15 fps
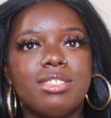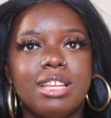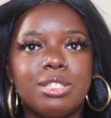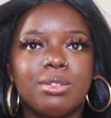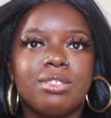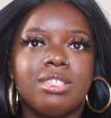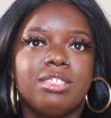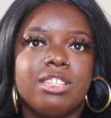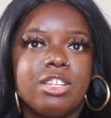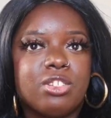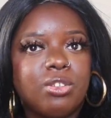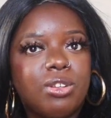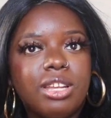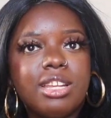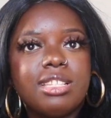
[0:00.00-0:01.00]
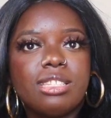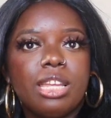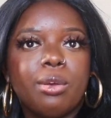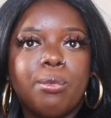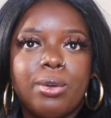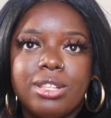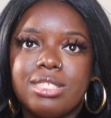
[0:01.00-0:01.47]
that's what Sensationnel does.
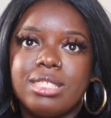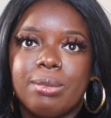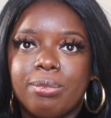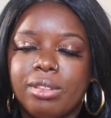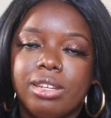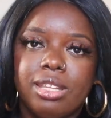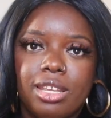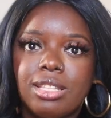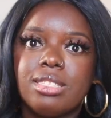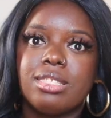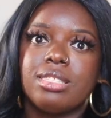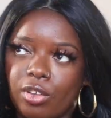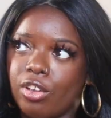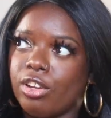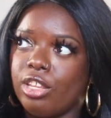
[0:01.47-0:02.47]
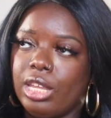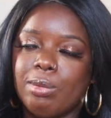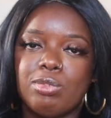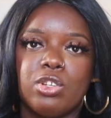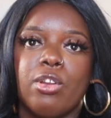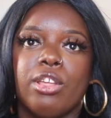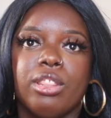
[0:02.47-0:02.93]
Like once something hits, they're gonna
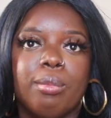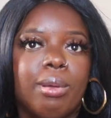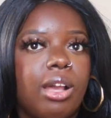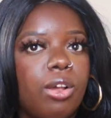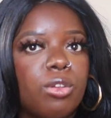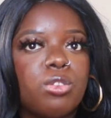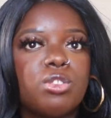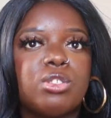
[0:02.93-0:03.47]
keep churning them out.